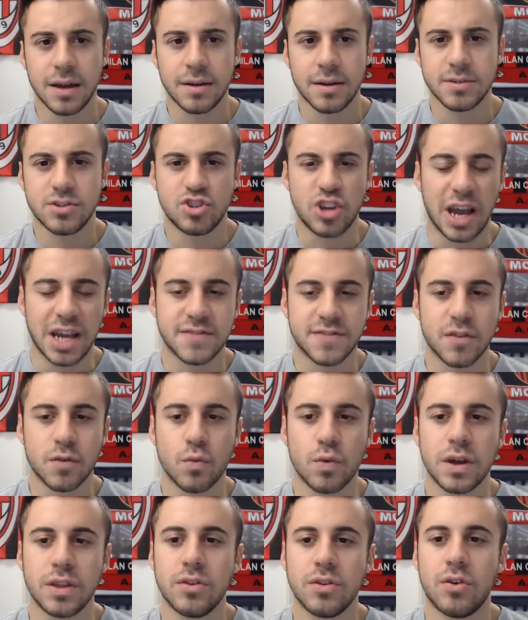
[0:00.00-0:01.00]
transfer
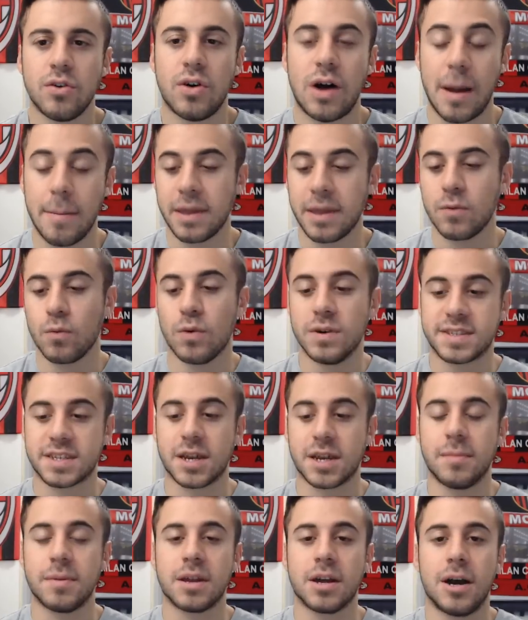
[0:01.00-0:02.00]
window. I mean, what's
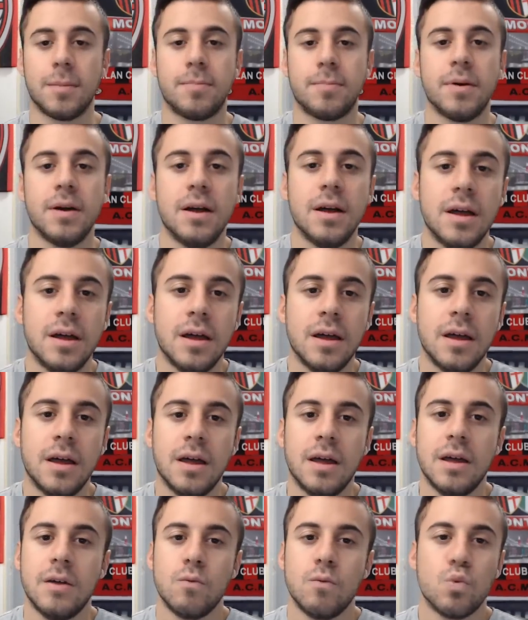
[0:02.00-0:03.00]
coming up?
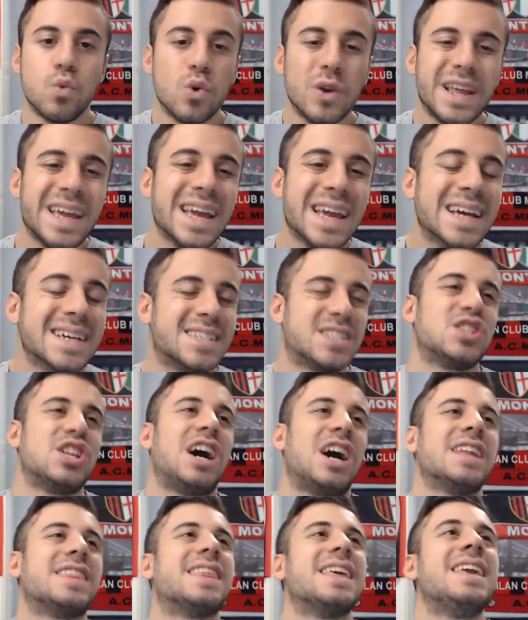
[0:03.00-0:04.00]
Rudy is
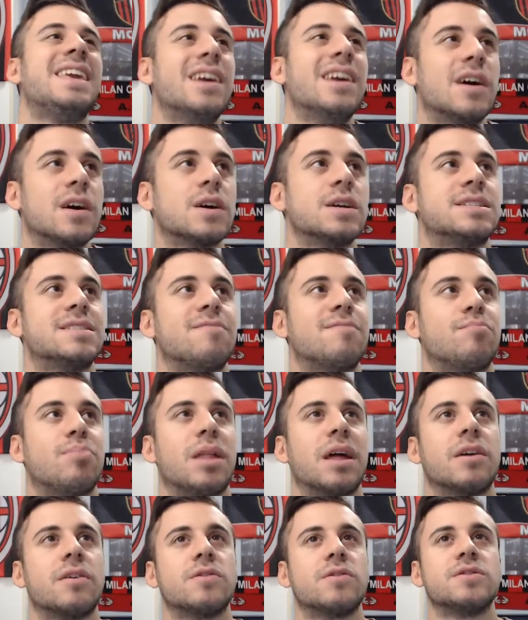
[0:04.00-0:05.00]
not the youngest of
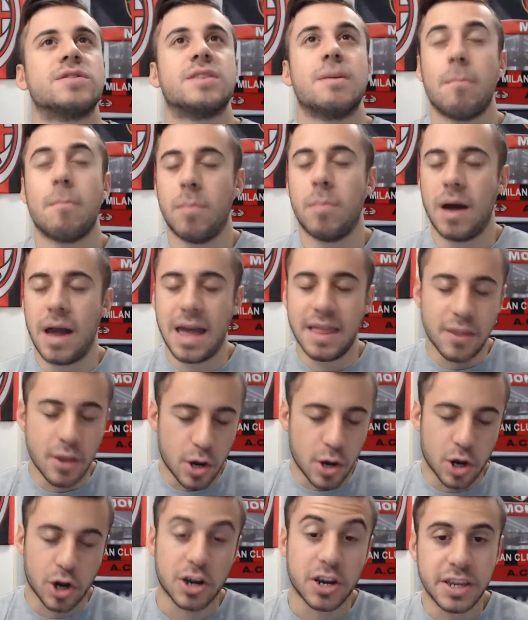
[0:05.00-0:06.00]
players, and
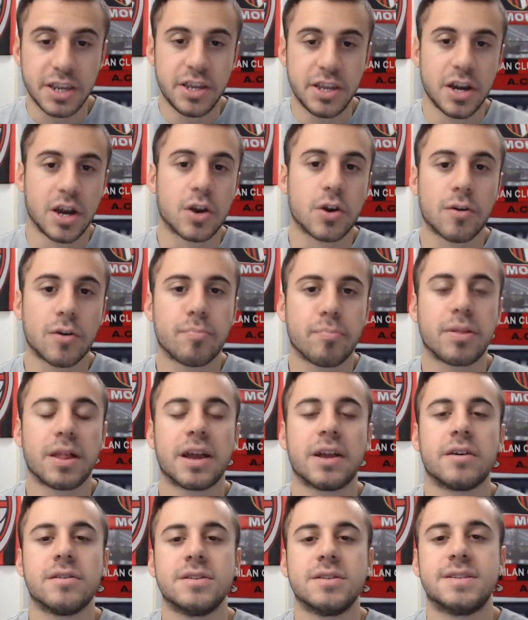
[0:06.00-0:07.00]
there are younger
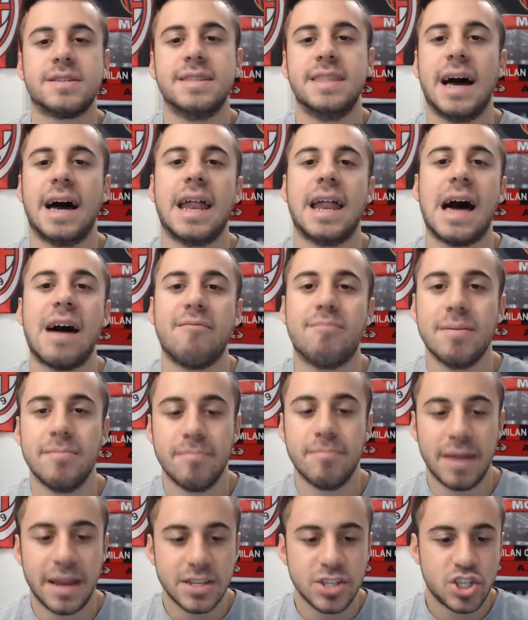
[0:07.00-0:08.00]
players that have
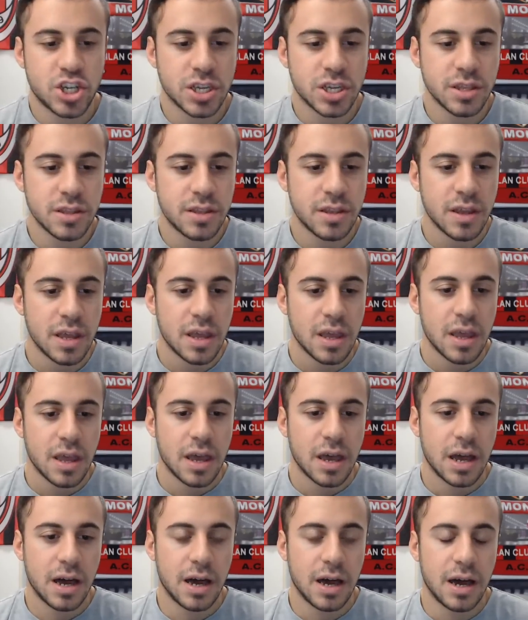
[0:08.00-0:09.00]
been mentioned
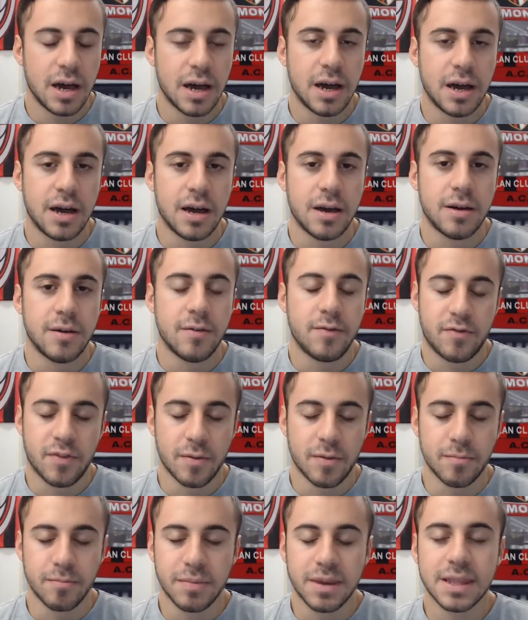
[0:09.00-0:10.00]

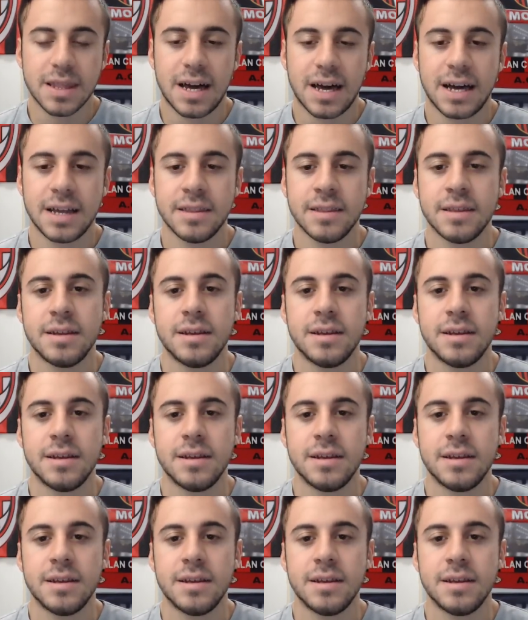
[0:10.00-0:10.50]
from Milan.